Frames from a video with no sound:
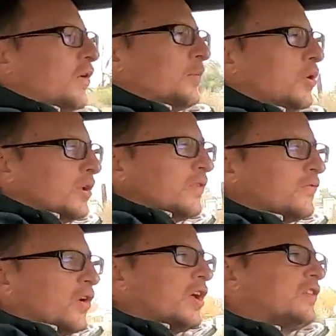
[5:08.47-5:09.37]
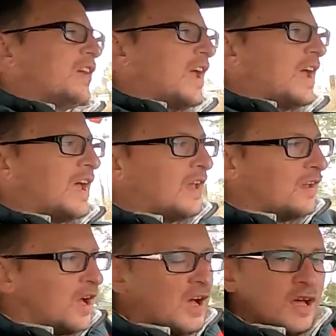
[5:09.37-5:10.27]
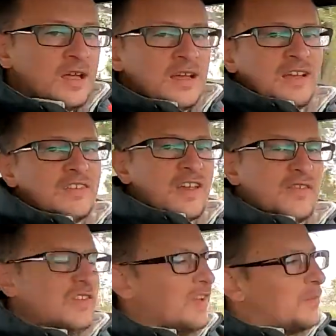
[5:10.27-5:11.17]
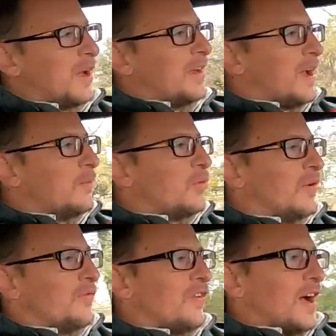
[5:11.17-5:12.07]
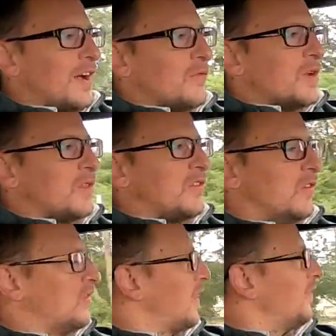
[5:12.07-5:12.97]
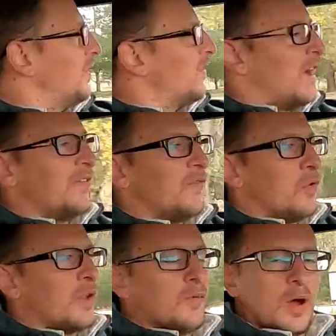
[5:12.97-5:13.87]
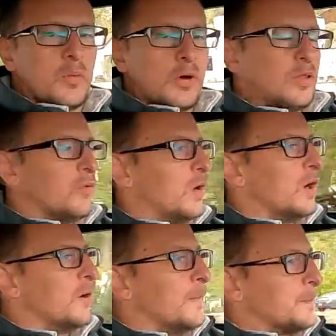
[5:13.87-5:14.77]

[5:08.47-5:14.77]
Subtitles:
rubber in the front and 17x9.5 with 275/40 rubber in the rear.